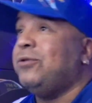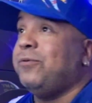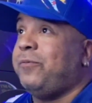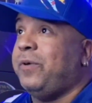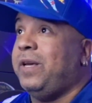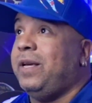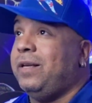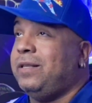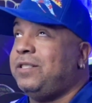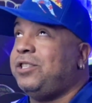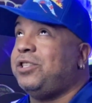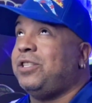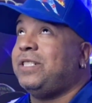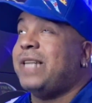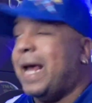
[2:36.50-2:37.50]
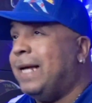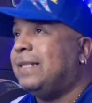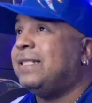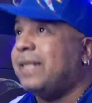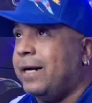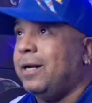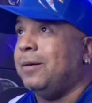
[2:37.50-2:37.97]

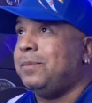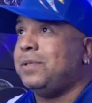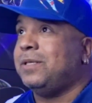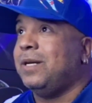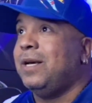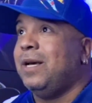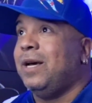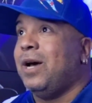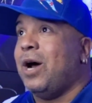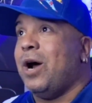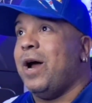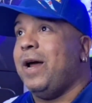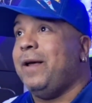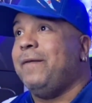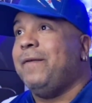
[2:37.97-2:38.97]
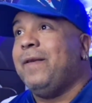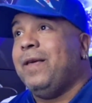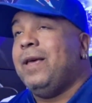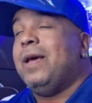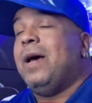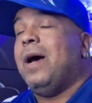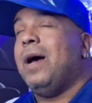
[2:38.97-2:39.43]
video where they're
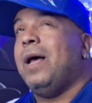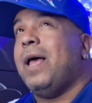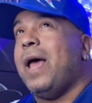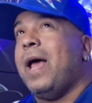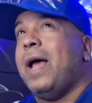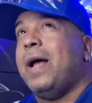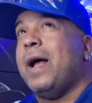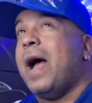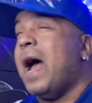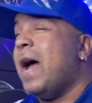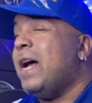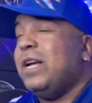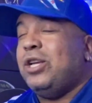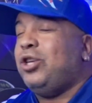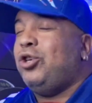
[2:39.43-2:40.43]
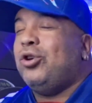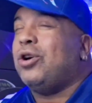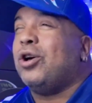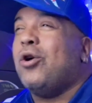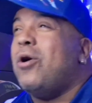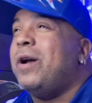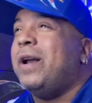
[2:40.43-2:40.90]
watching me
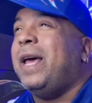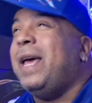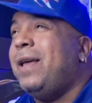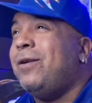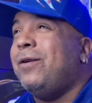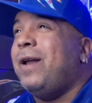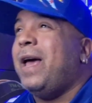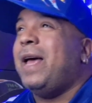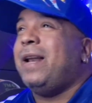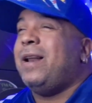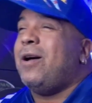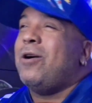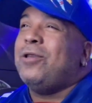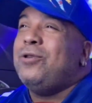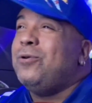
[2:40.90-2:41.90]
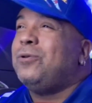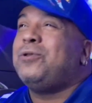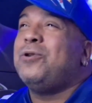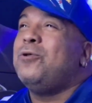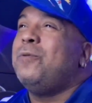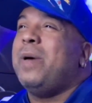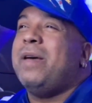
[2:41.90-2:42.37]
make a video, how I do
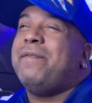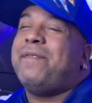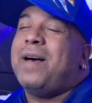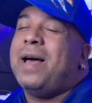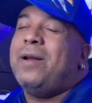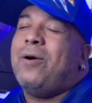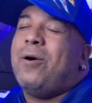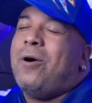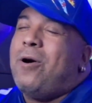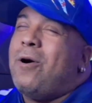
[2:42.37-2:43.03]
it, this, that, and the other.